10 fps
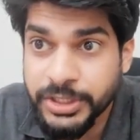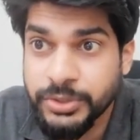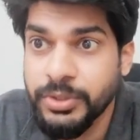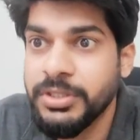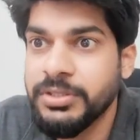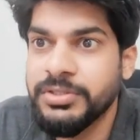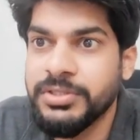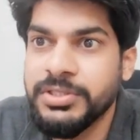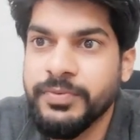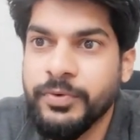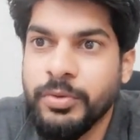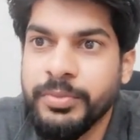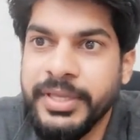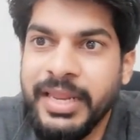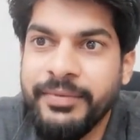Actually, this is
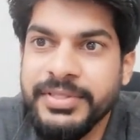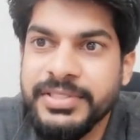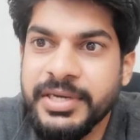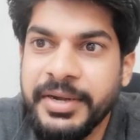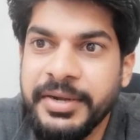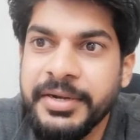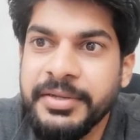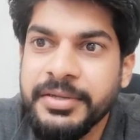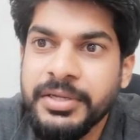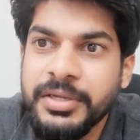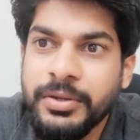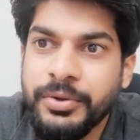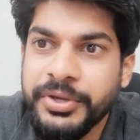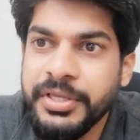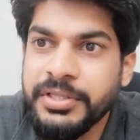from 11th standard.
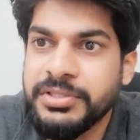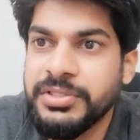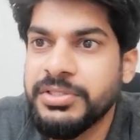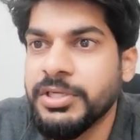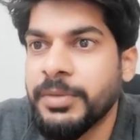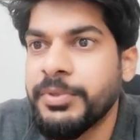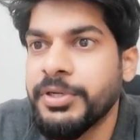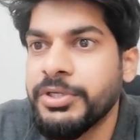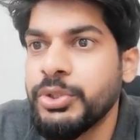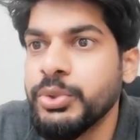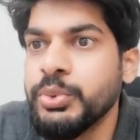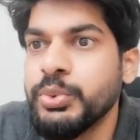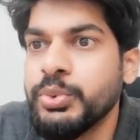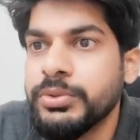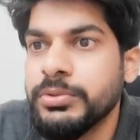Okay, this is chapter
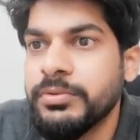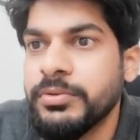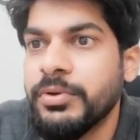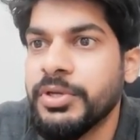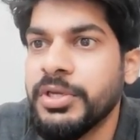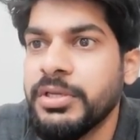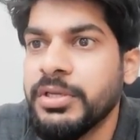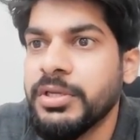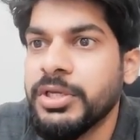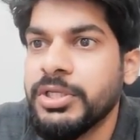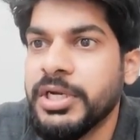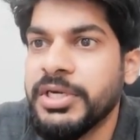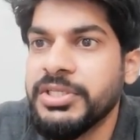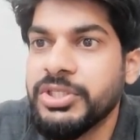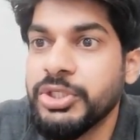2. Okay,
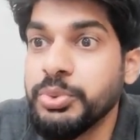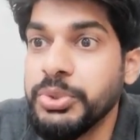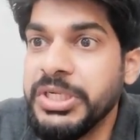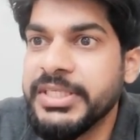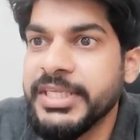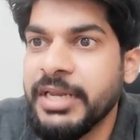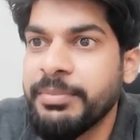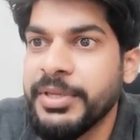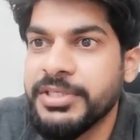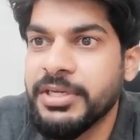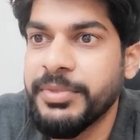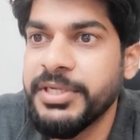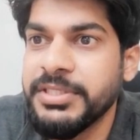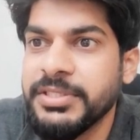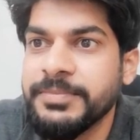that is units and
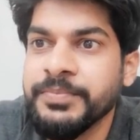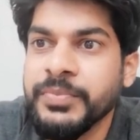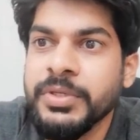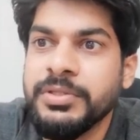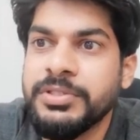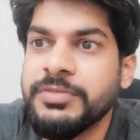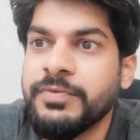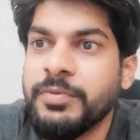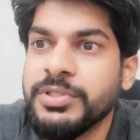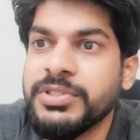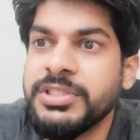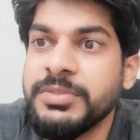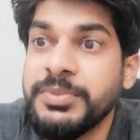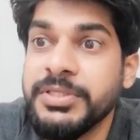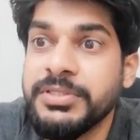measurements. This is from the
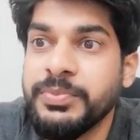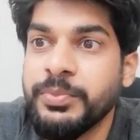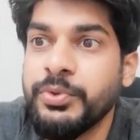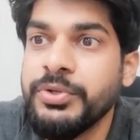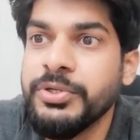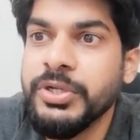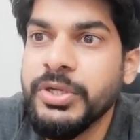CBSE board.